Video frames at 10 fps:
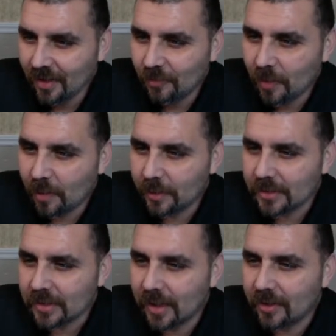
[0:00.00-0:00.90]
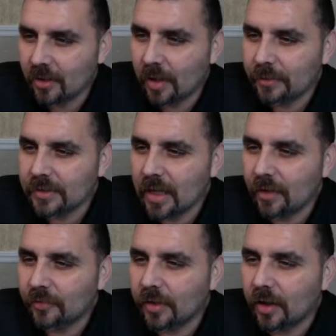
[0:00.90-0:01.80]
Robert Estrella. No, I
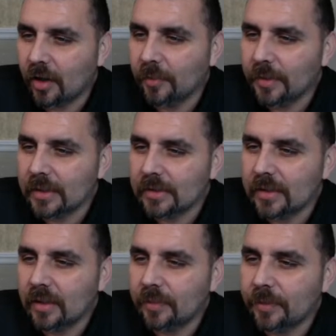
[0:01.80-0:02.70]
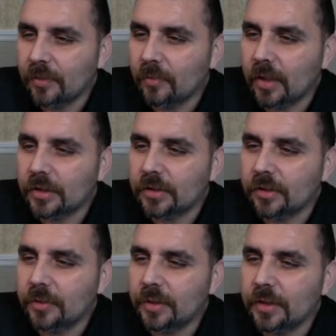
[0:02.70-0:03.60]
retired from the army and I stayed up here in
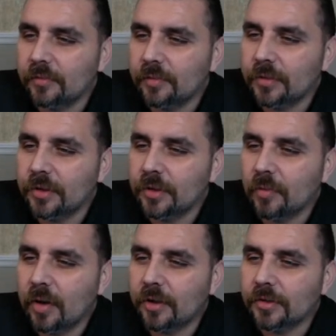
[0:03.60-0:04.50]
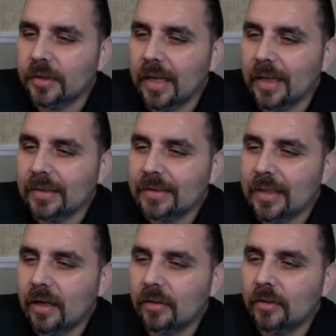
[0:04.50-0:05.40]
Washington, originally from Dirty Waters and Tau